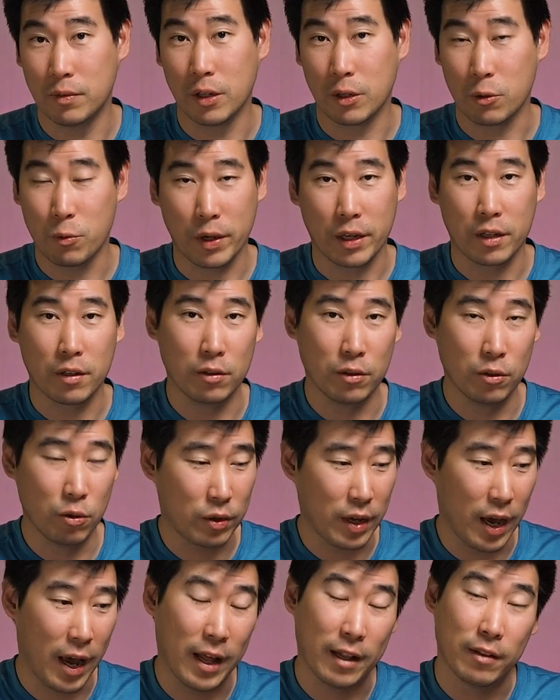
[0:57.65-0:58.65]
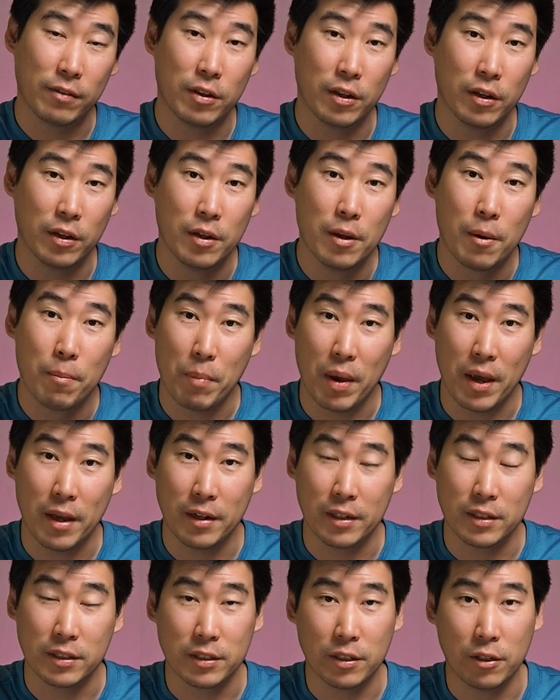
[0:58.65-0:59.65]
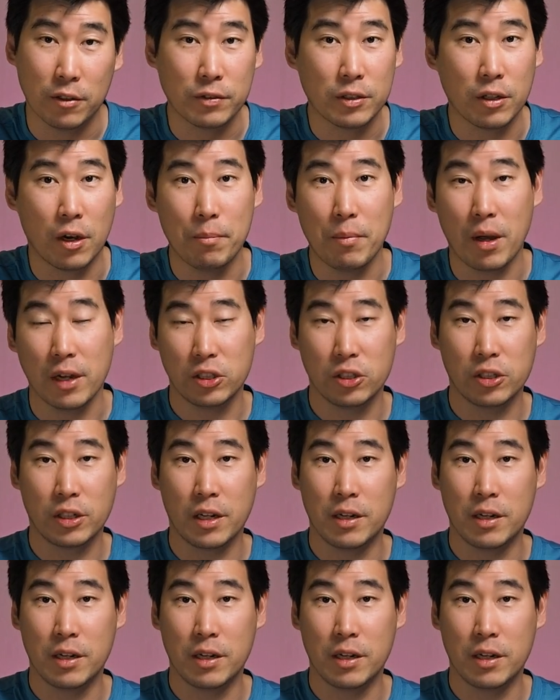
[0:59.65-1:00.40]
the quick look at the pen itself. So I'm not actually